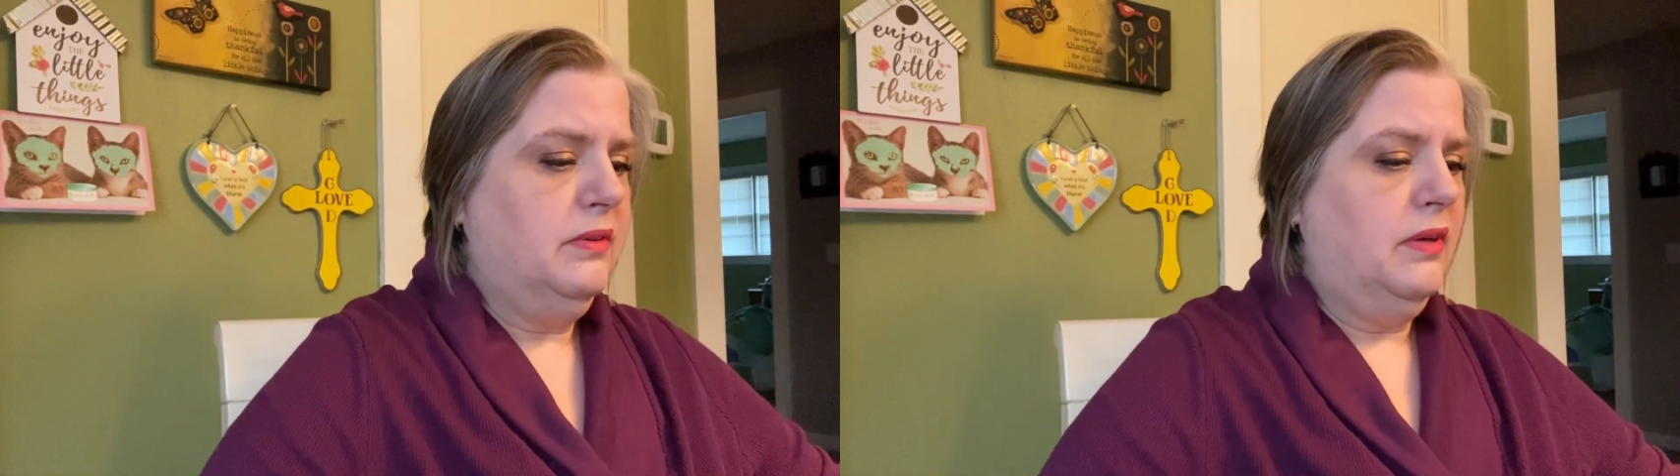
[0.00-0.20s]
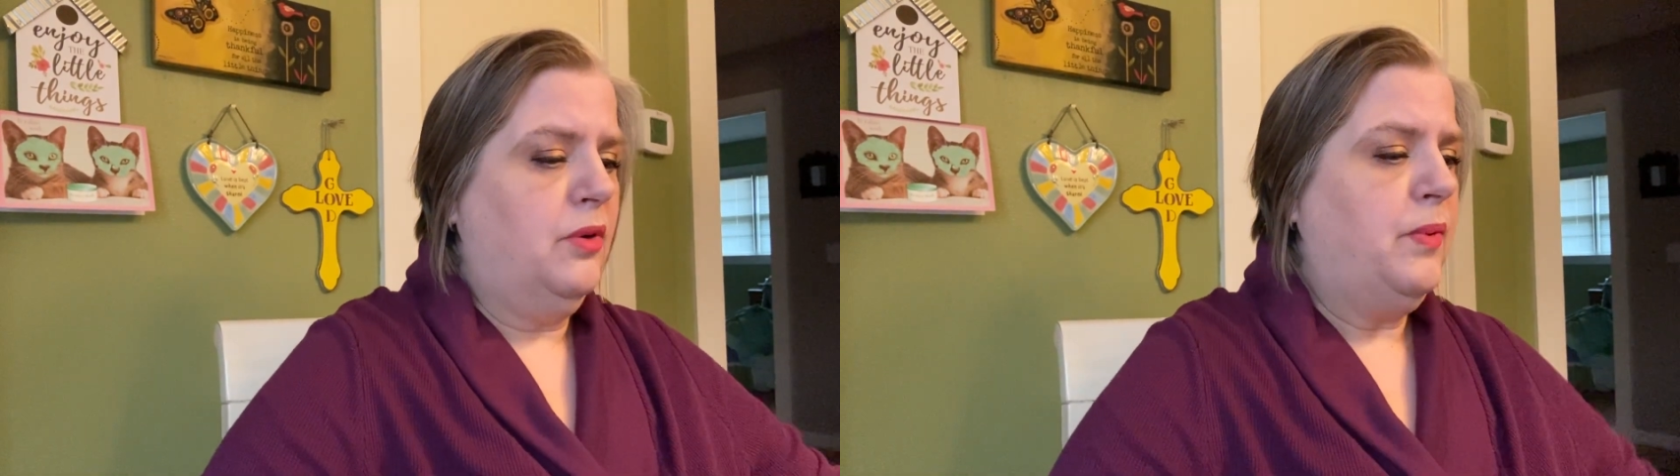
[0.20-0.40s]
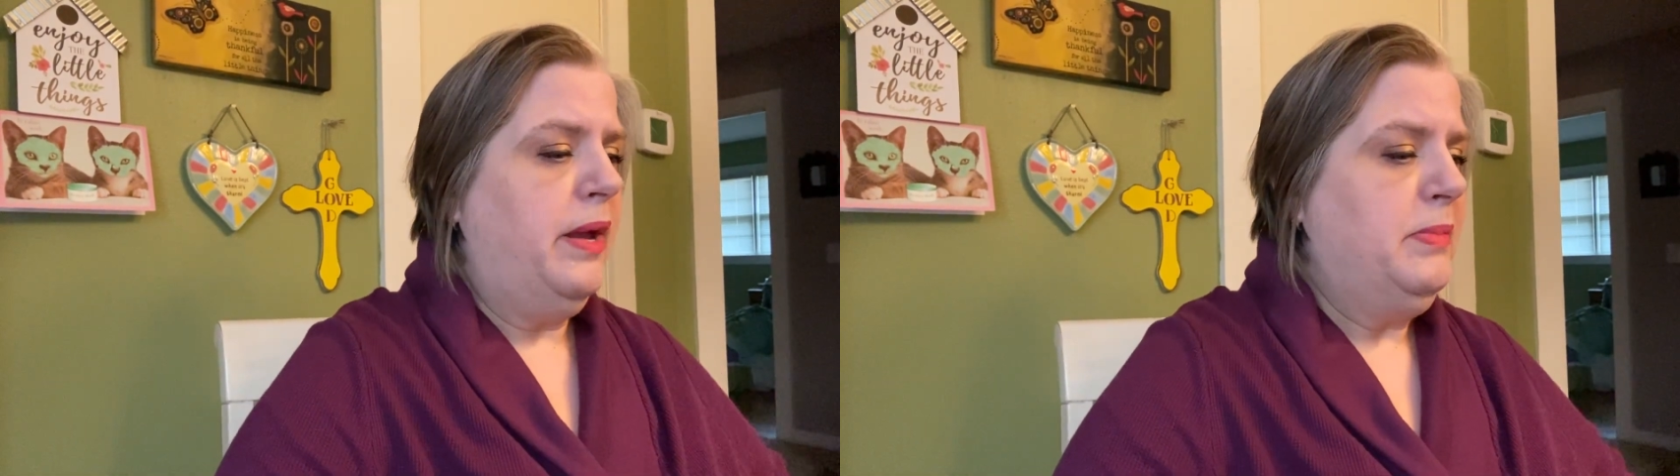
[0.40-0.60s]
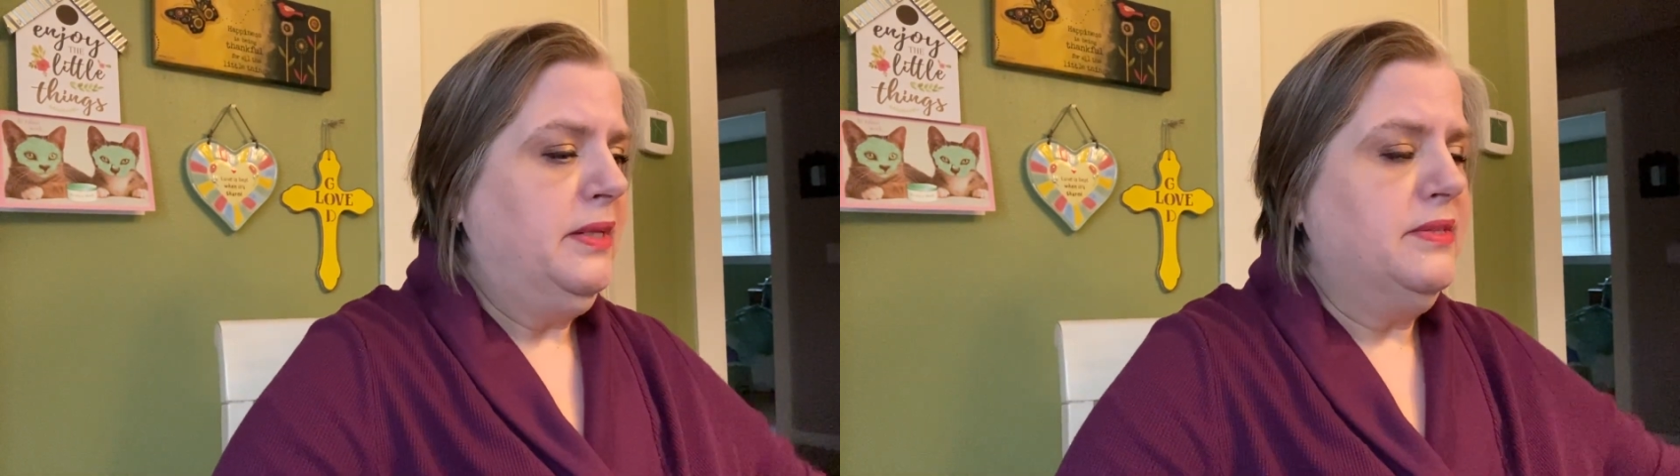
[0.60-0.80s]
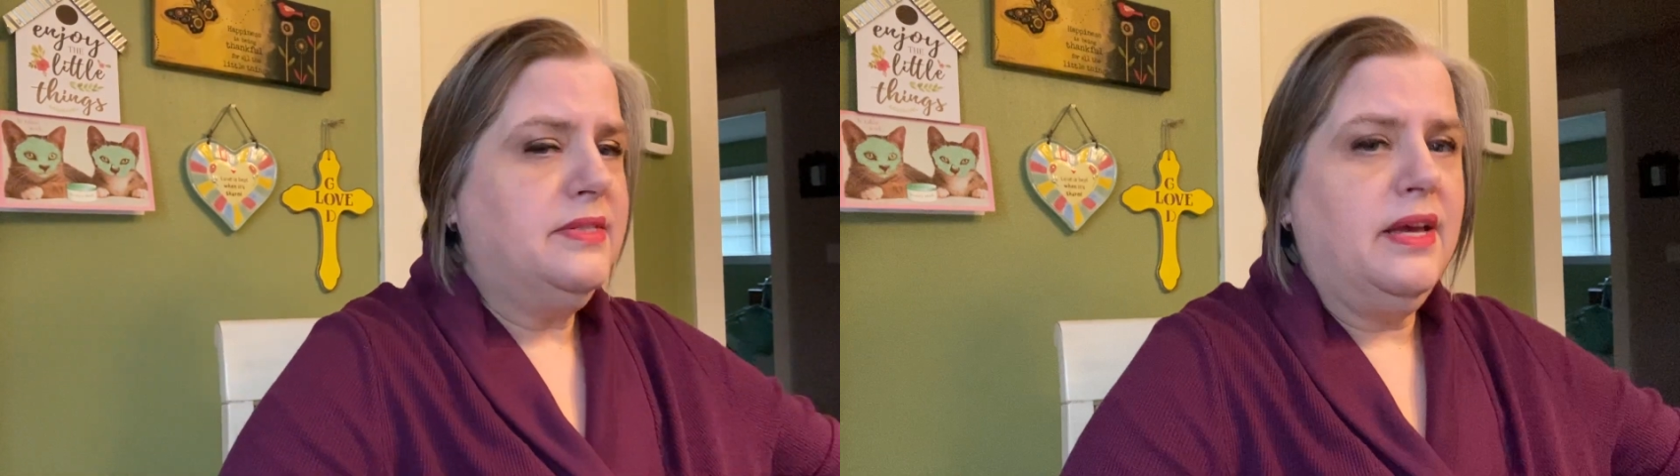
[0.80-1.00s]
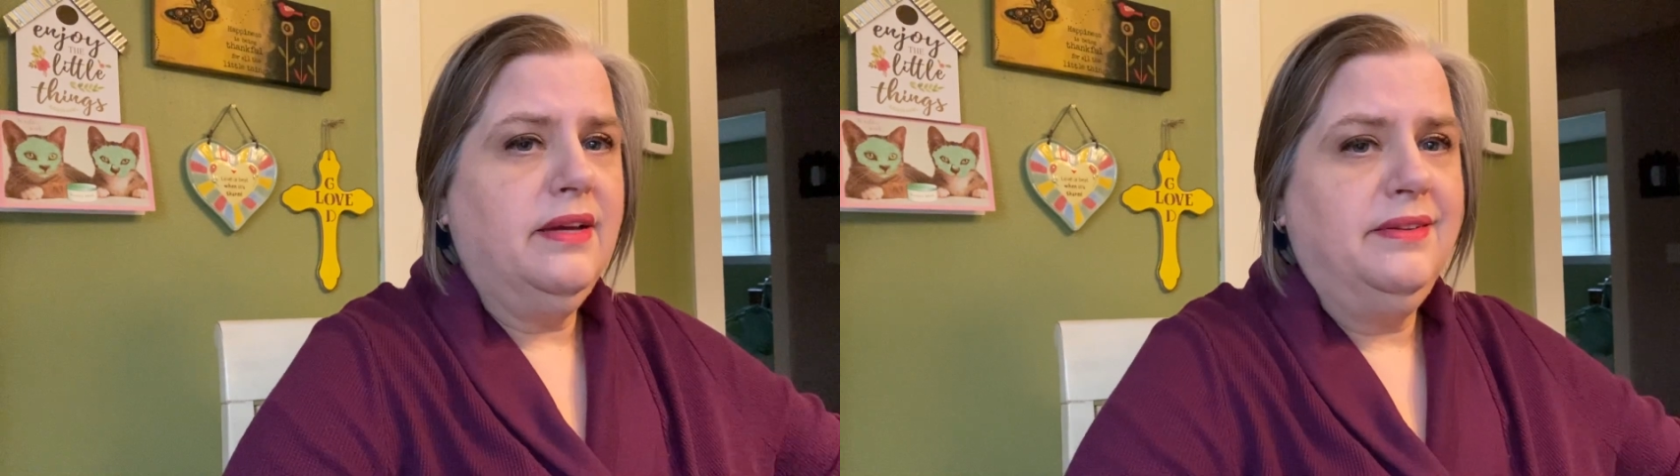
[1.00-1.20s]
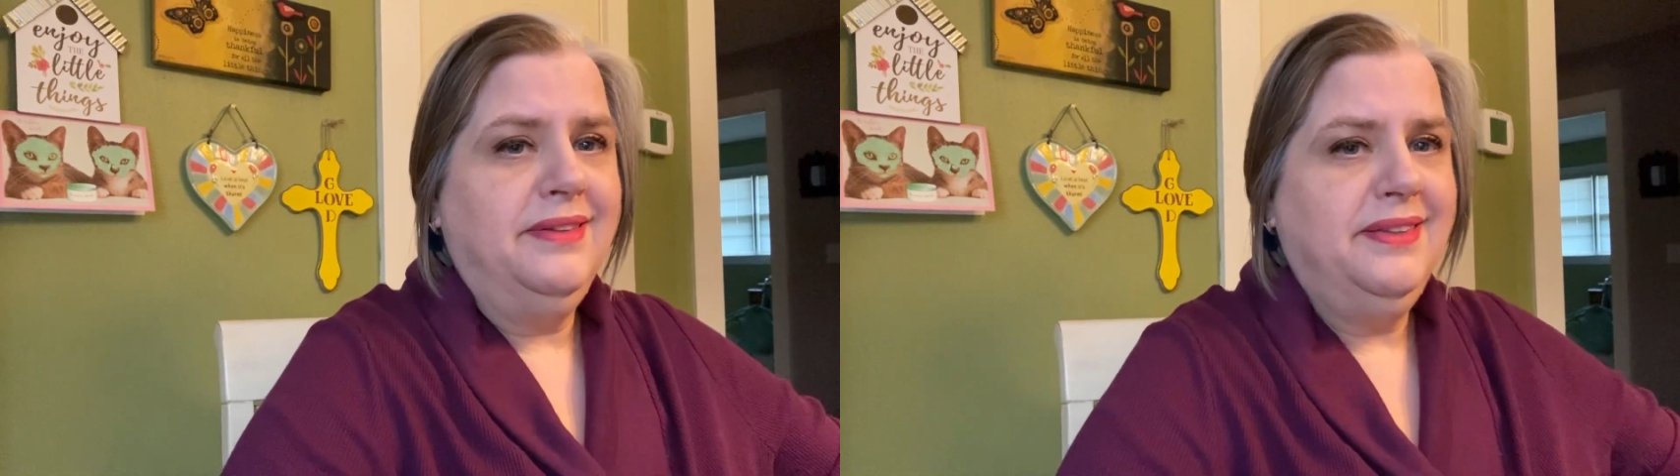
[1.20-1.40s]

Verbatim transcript: a rabbit inside.